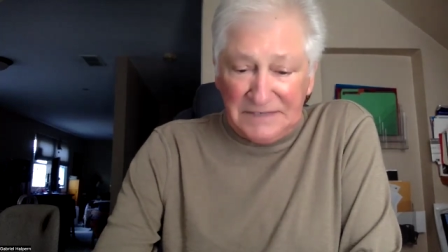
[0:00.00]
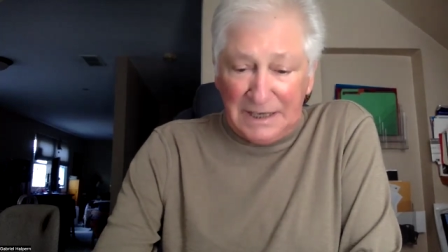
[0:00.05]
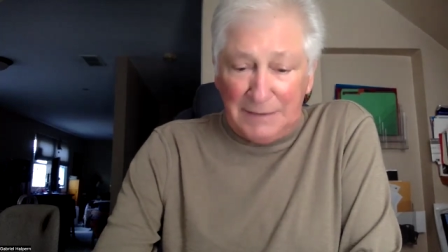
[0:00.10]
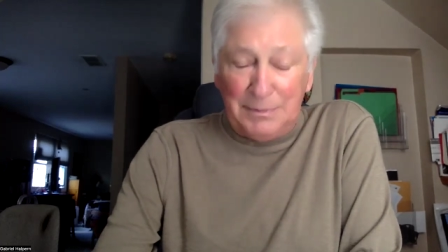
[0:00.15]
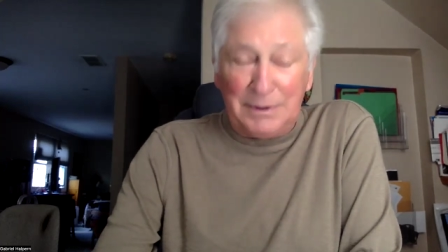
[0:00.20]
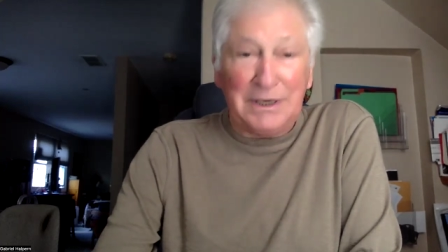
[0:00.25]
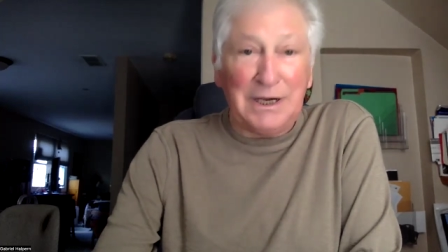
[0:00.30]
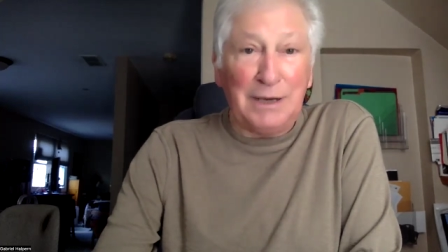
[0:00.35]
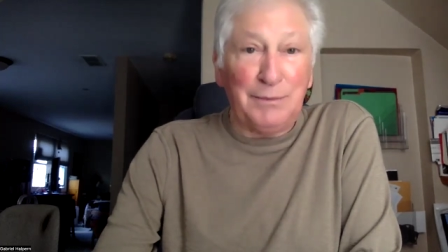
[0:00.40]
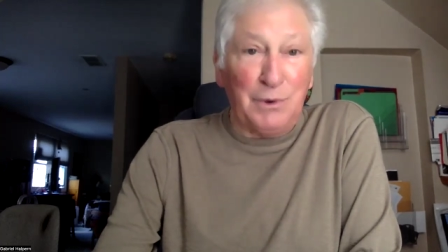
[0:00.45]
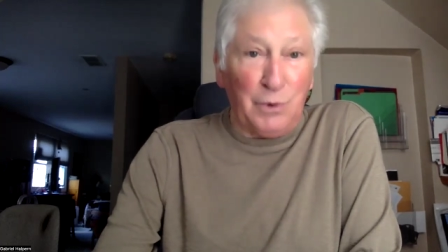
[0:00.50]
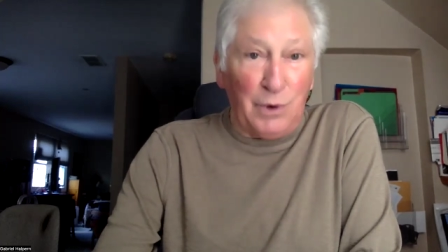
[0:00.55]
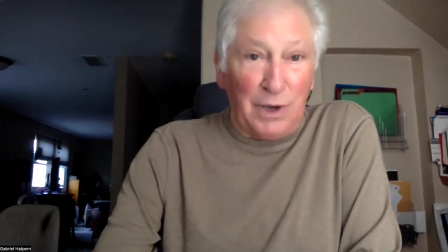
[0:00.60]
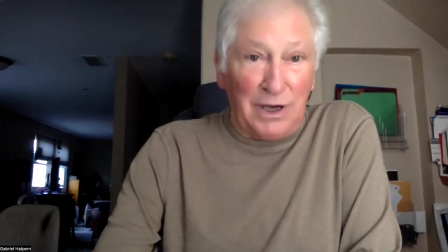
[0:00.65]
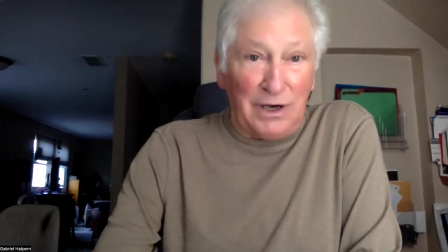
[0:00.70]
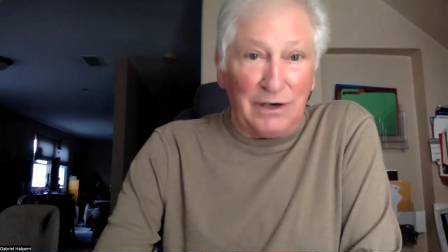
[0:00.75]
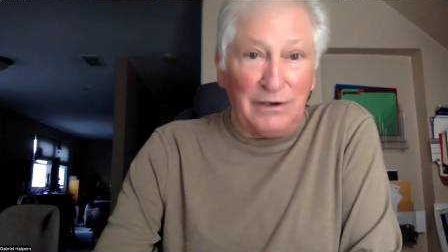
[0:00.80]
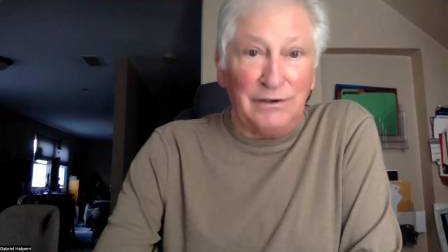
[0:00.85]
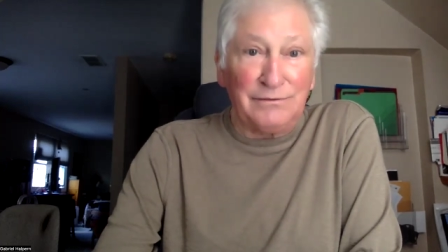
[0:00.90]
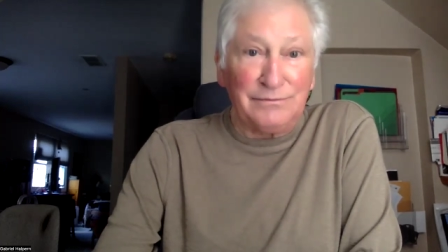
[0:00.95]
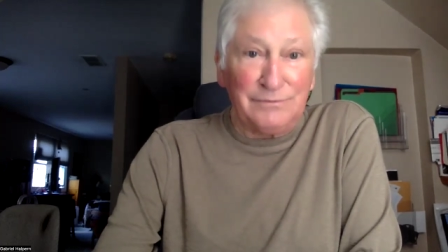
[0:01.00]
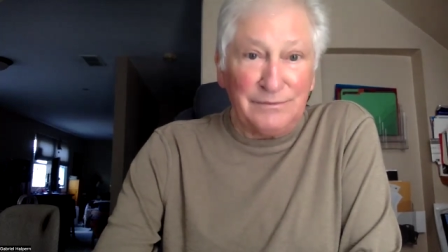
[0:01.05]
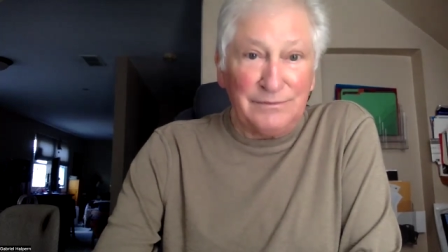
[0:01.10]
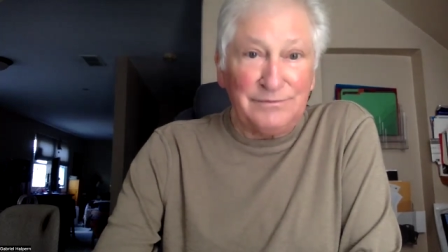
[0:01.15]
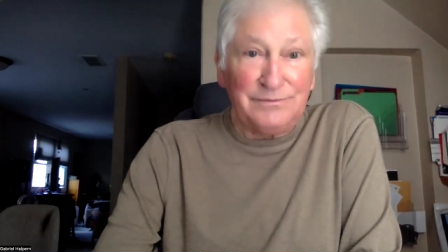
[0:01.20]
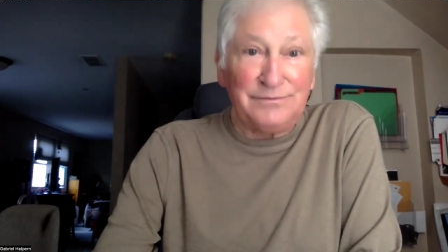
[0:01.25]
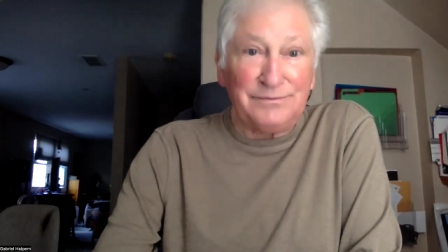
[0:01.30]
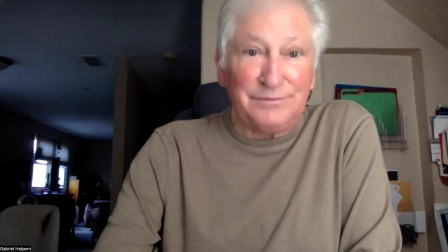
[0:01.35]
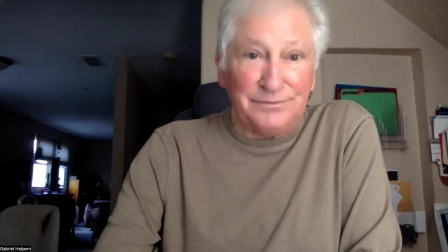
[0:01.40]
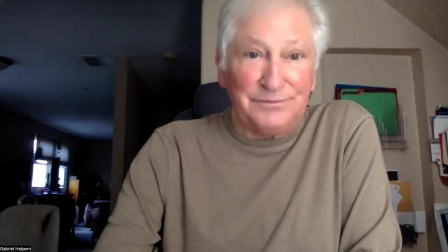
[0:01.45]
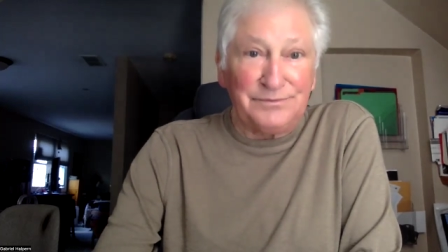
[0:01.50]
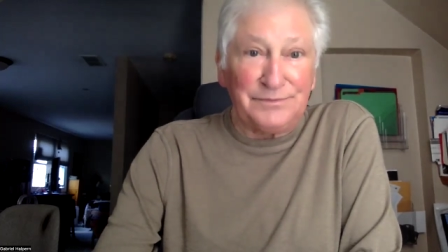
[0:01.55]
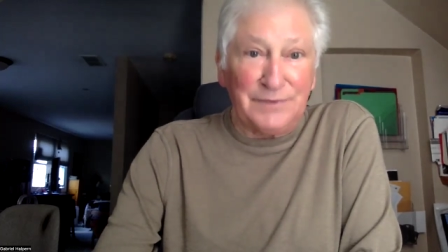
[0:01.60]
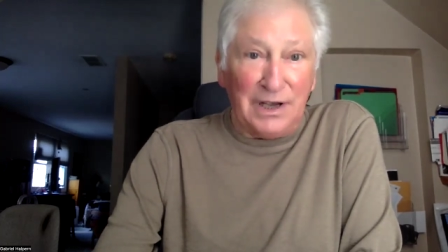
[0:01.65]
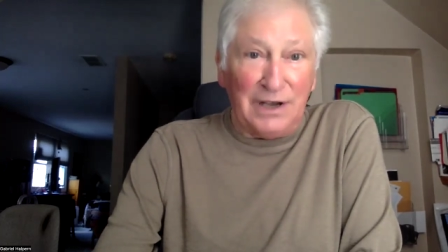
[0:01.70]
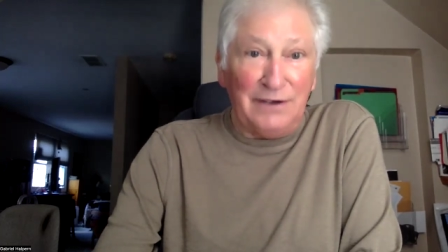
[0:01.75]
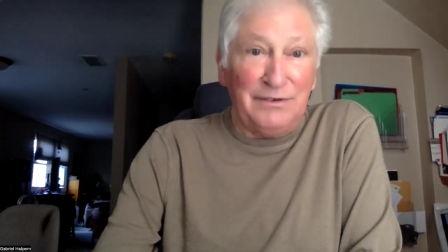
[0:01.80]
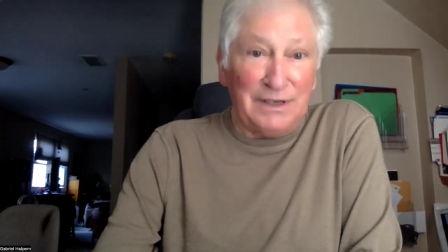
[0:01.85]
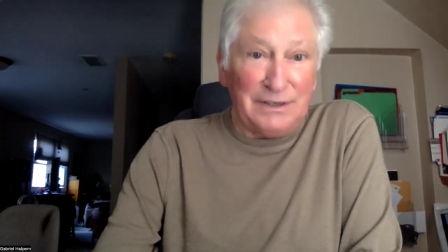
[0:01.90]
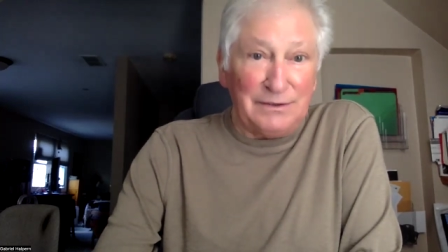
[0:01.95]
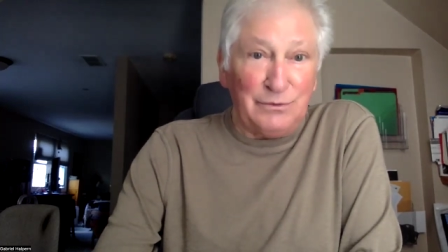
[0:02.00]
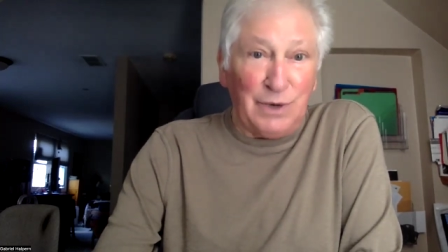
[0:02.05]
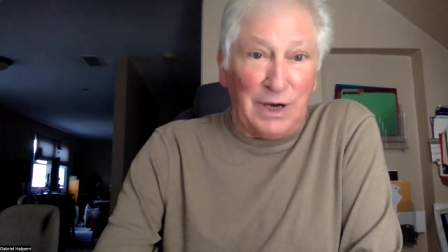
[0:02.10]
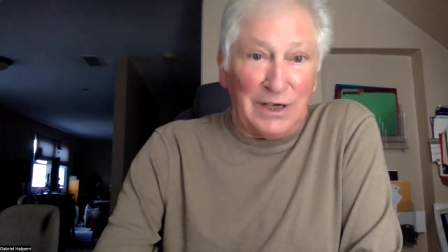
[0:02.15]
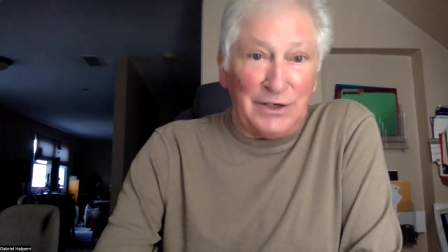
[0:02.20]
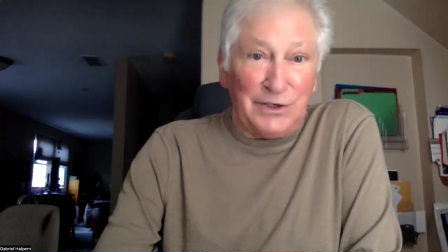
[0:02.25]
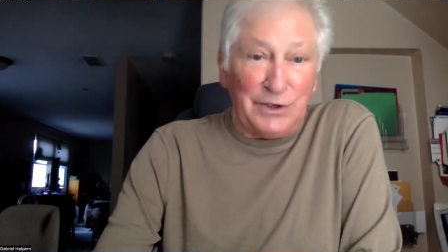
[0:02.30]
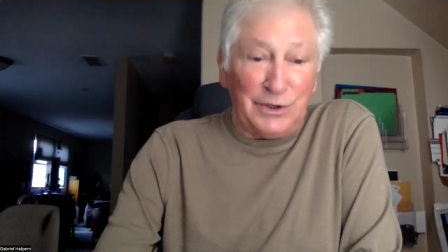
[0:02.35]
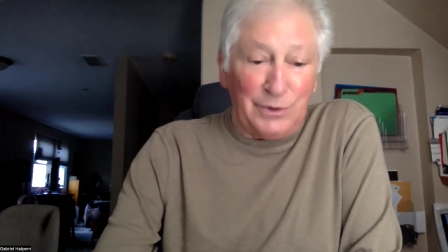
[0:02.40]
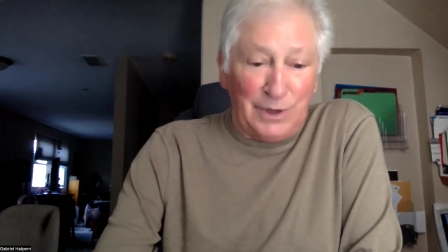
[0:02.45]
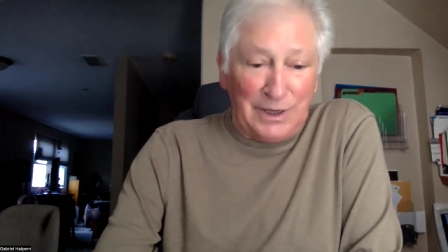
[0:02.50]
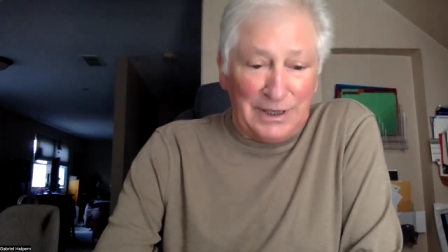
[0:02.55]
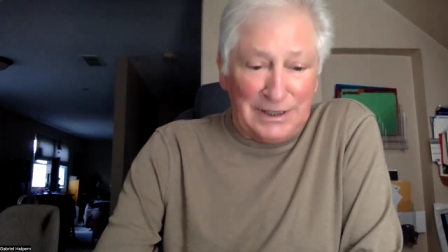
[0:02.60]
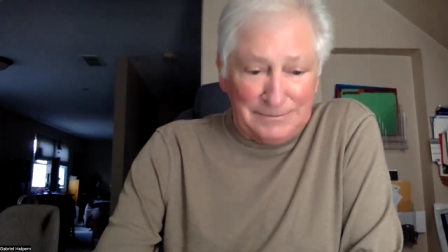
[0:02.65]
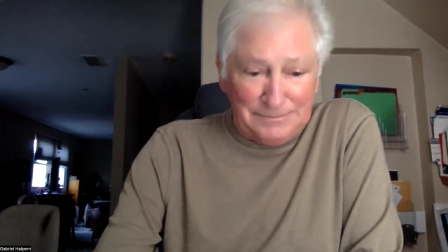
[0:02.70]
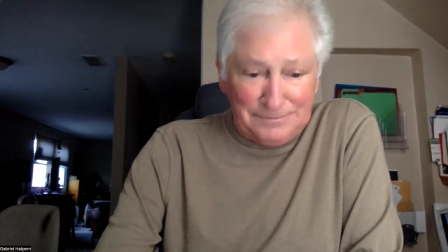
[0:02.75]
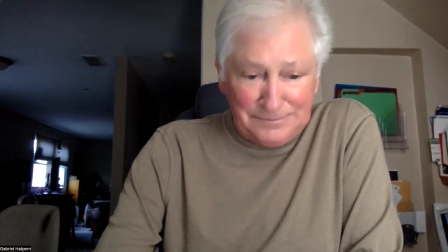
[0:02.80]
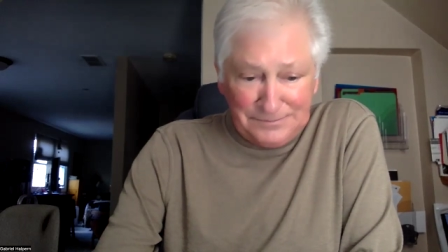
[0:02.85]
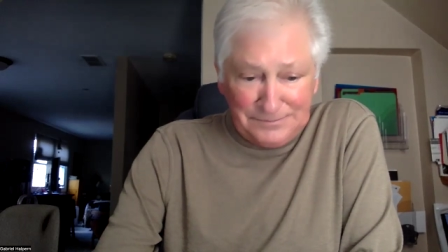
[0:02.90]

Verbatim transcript: and become aware of it while you're doing it.